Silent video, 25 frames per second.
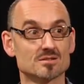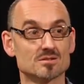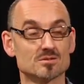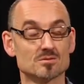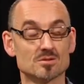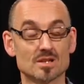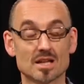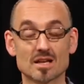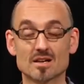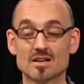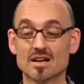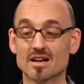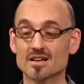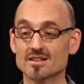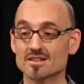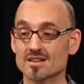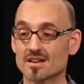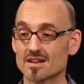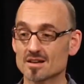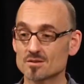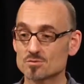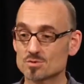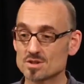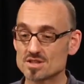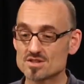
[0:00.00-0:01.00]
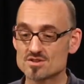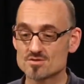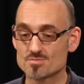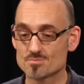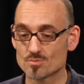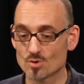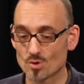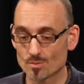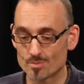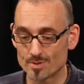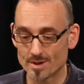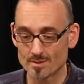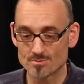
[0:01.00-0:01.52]
Well, I wish more
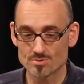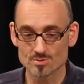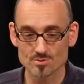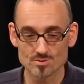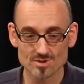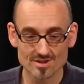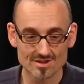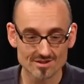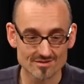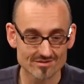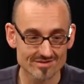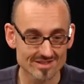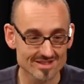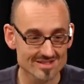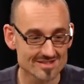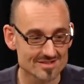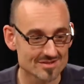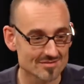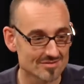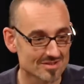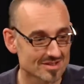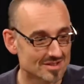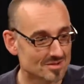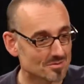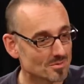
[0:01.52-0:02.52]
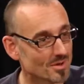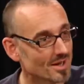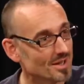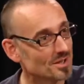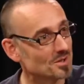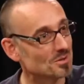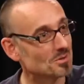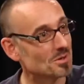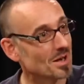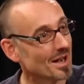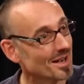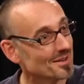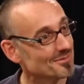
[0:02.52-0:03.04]
people were convinced of it the way you
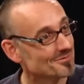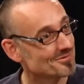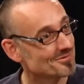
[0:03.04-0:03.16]
are.